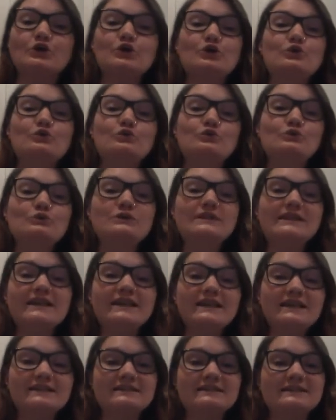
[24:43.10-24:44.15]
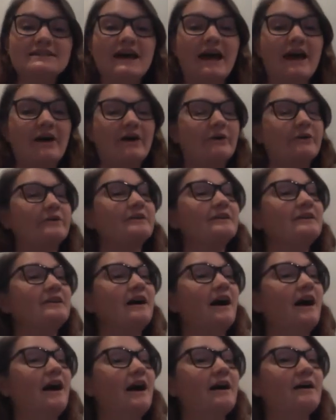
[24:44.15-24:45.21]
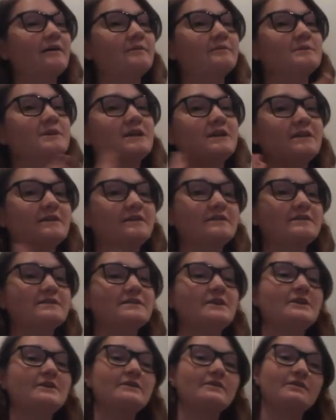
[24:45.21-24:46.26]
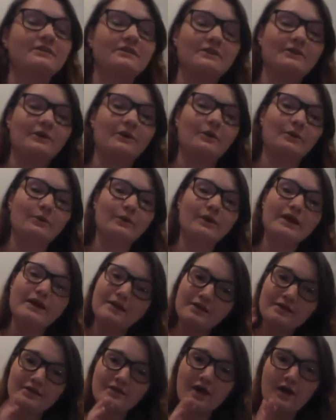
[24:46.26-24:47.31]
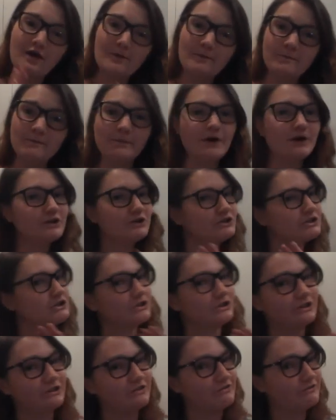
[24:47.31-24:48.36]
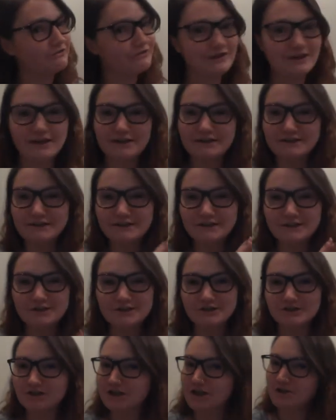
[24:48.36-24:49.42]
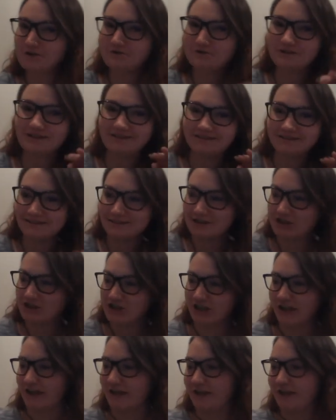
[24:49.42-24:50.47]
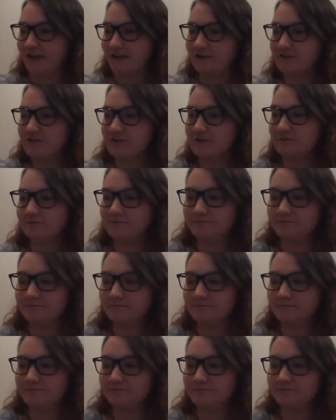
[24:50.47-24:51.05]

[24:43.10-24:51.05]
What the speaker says: cooling down. I'm gonna start the rhythm, but your feet don't change.